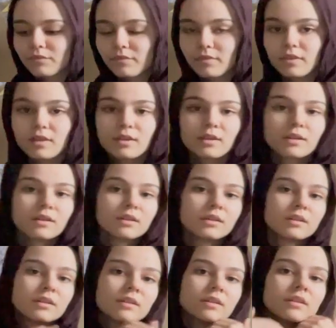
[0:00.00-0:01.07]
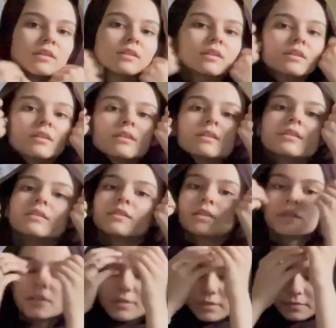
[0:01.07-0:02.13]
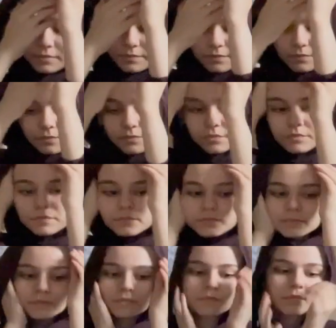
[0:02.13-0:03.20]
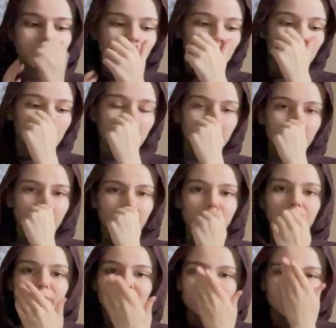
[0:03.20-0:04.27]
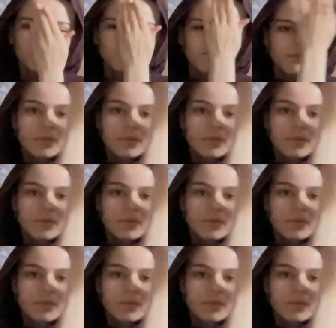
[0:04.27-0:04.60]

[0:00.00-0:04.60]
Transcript: (not speaking)